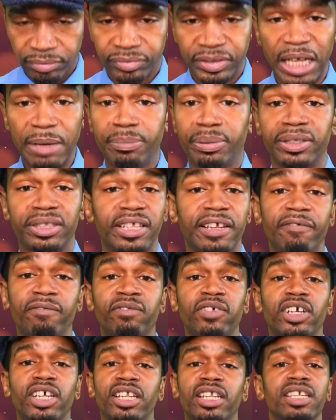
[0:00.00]
they put their
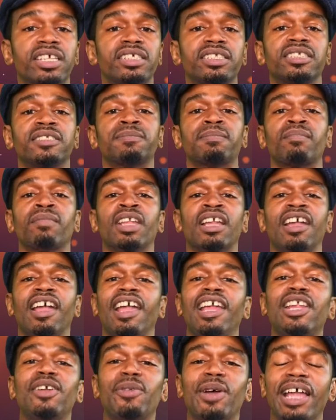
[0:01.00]
foot in this.
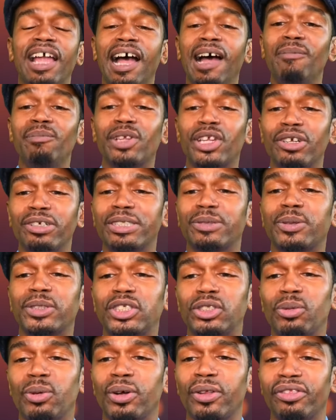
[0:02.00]
Anyway, I'm curious
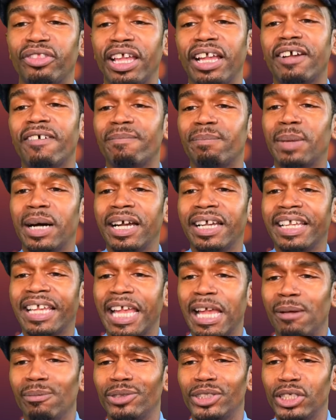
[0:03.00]
what you all think of Mind
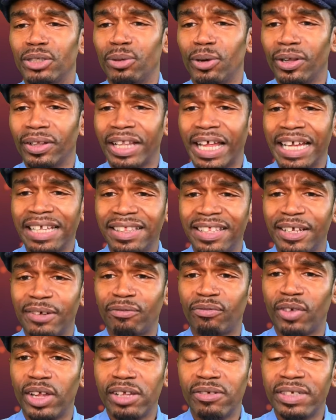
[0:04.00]
Games. Do you all like their
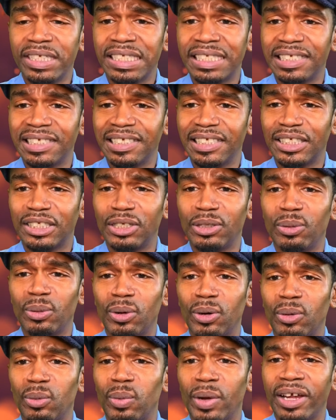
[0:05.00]
fragrances? Do you
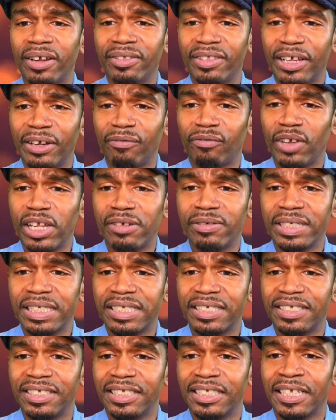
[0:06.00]
all wear their
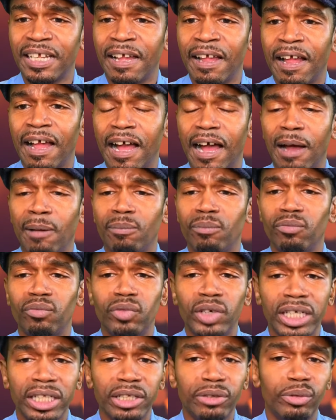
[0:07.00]
fragrances? I'm
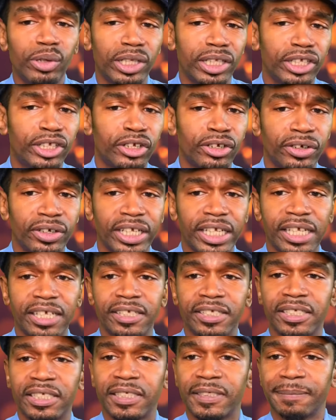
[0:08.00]
really, really
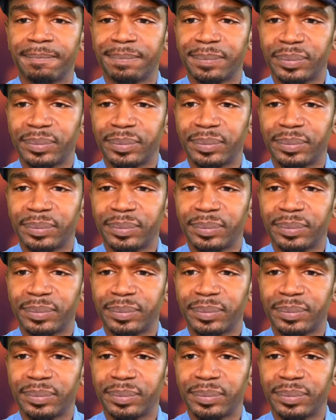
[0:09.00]
curious.